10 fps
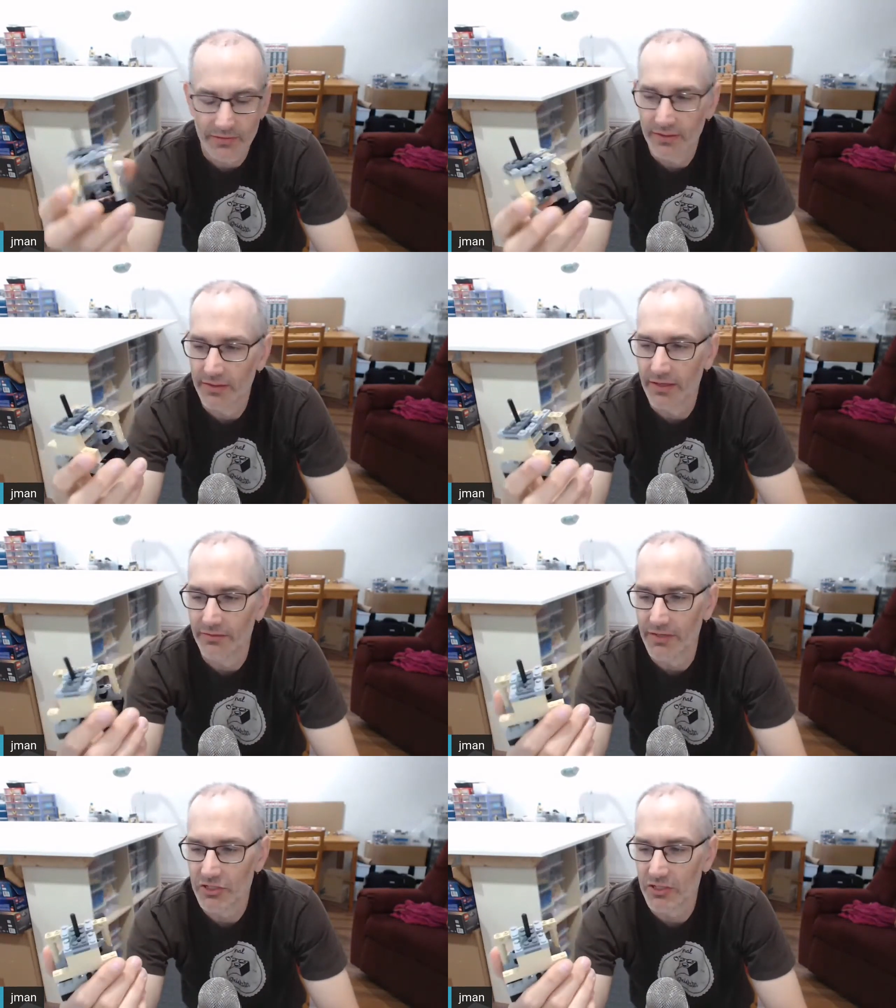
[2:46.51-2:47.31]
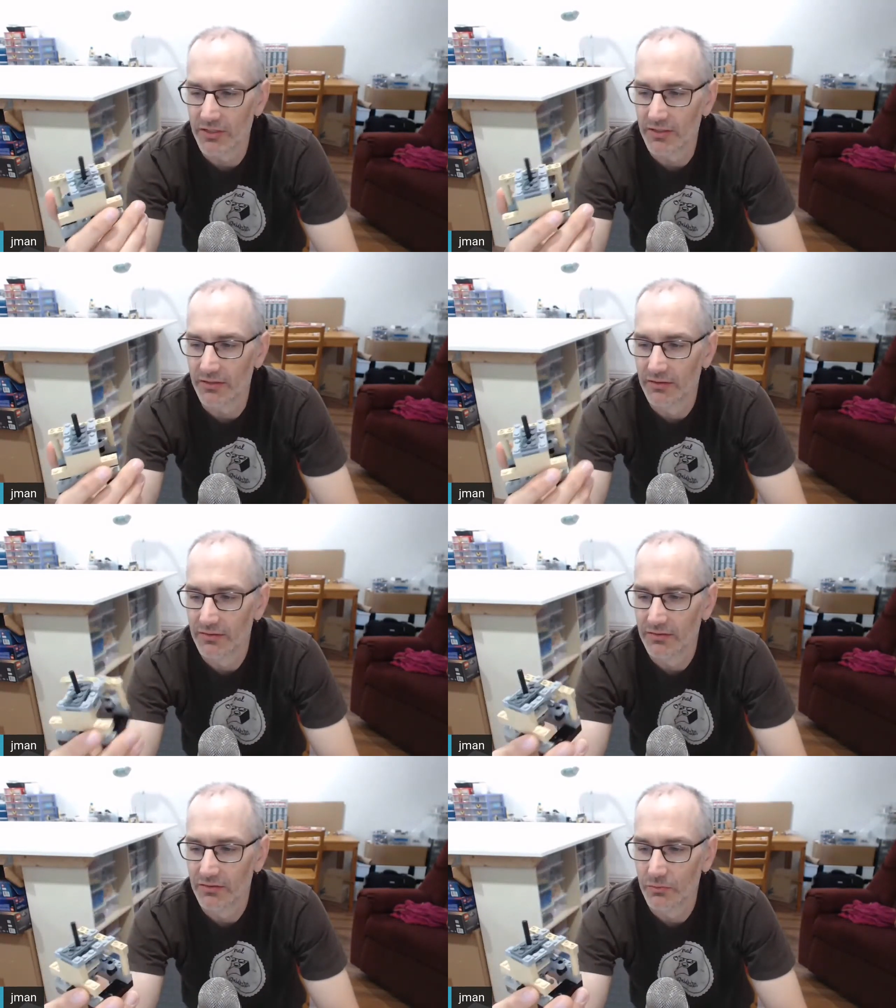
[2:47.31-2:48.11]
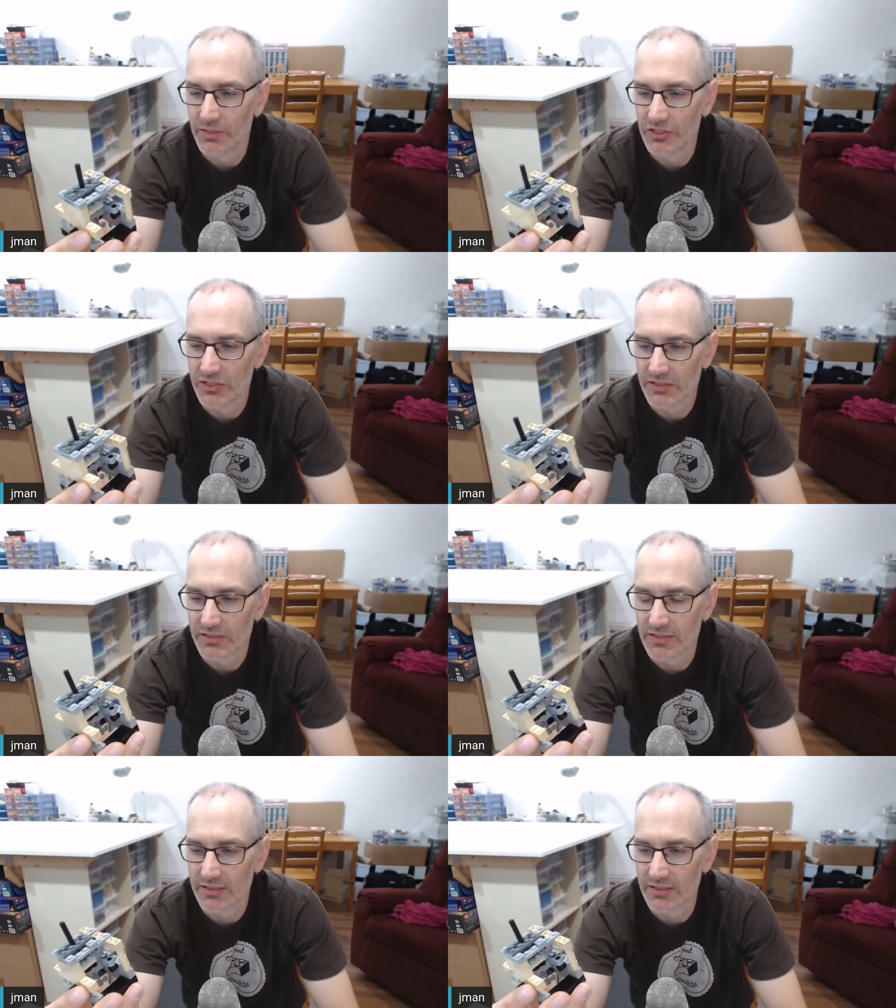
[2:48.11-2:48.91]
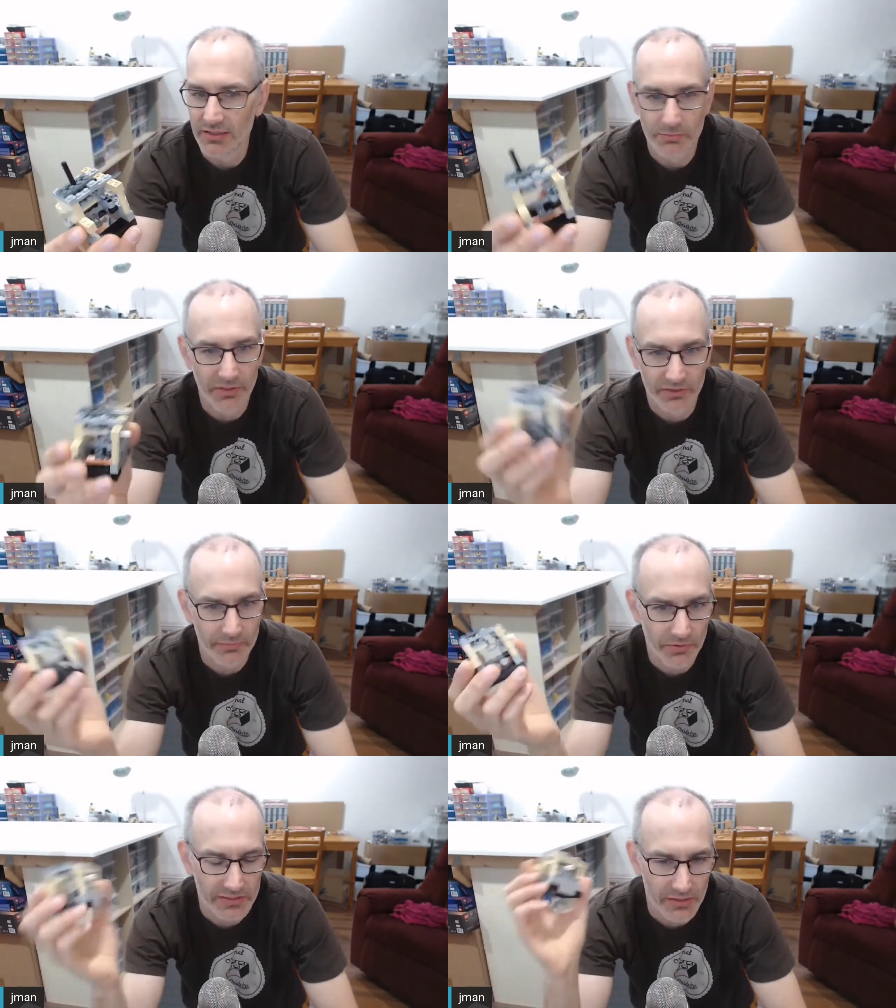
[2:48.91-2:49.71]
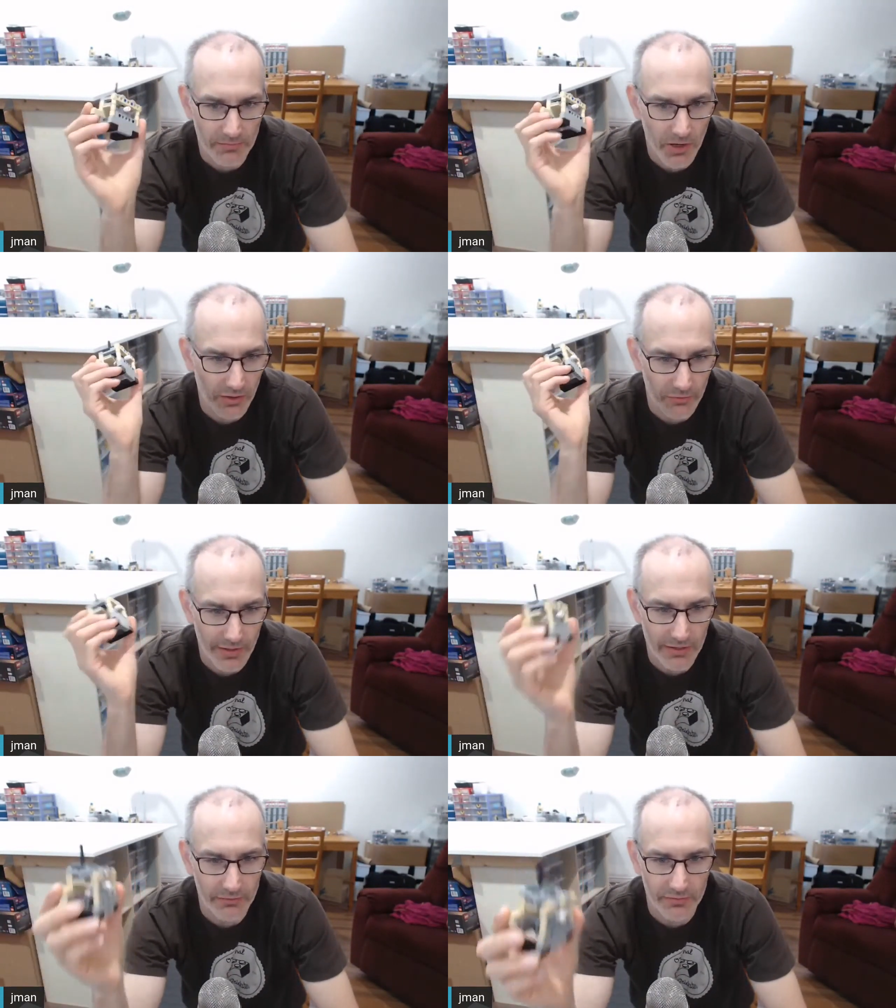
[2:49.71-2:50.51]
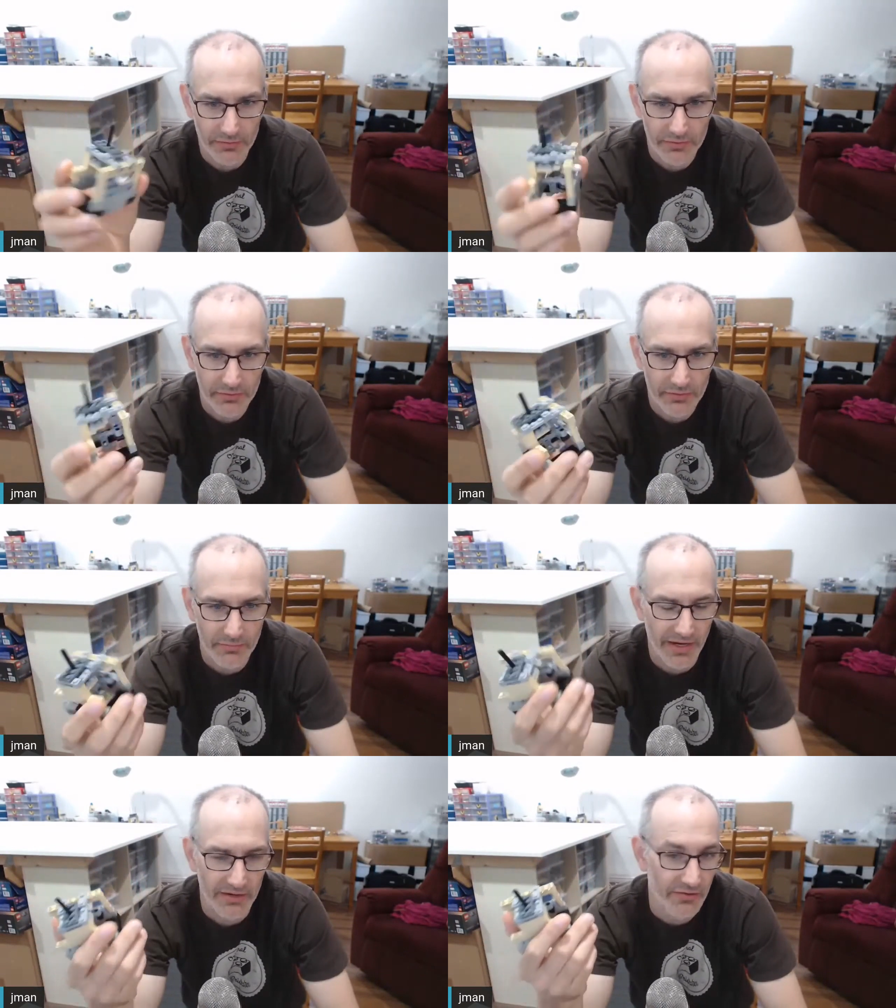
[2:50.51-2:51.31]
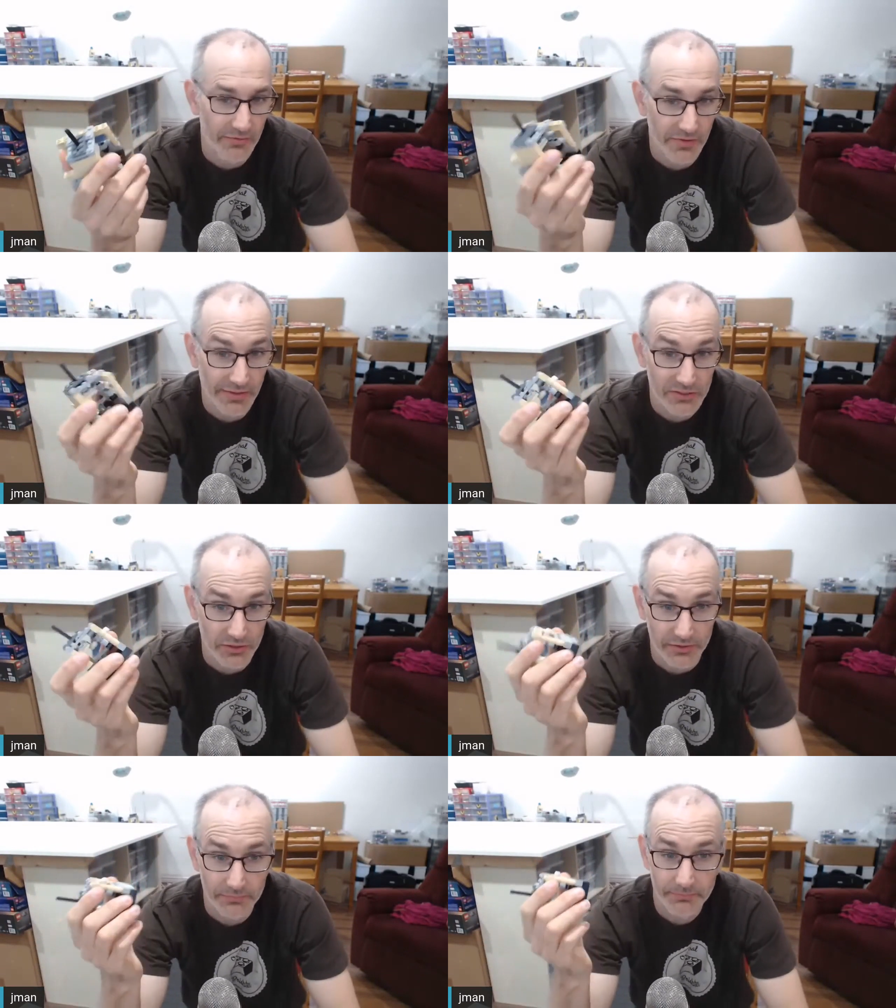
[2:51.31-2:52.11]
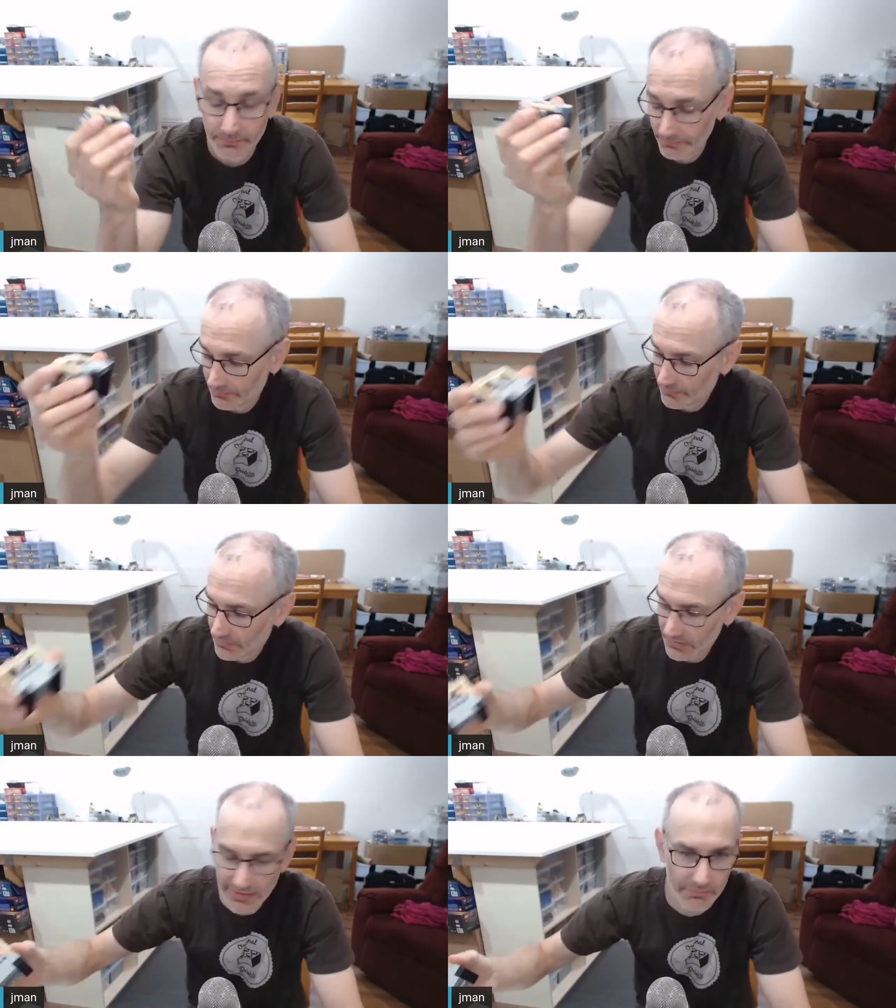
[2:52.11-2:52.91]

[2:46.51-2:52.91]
and then eventually we just built up the rest of the model around the mechanism, essentially. And